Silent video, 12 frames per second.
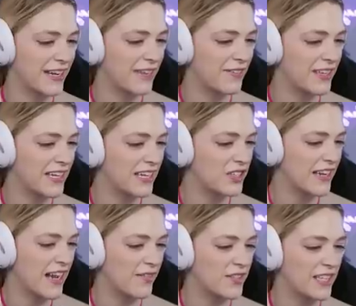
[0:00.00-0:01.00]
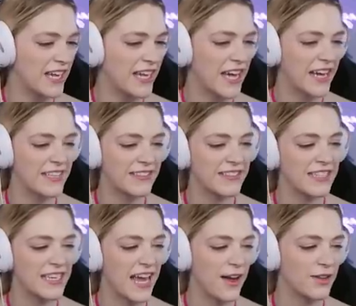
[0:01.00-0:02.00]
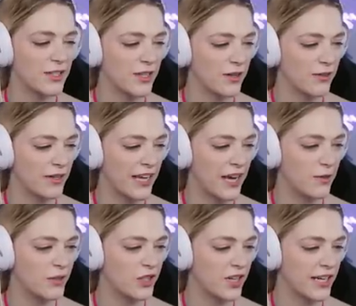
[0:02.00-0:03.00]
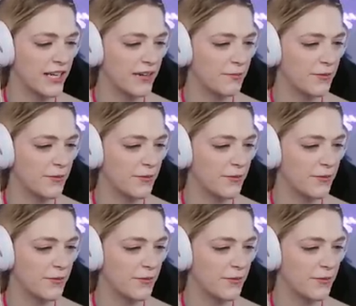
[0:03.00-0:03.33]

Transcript: And I feel like they'd have to like kind of sneak out to go hang out with Johnny.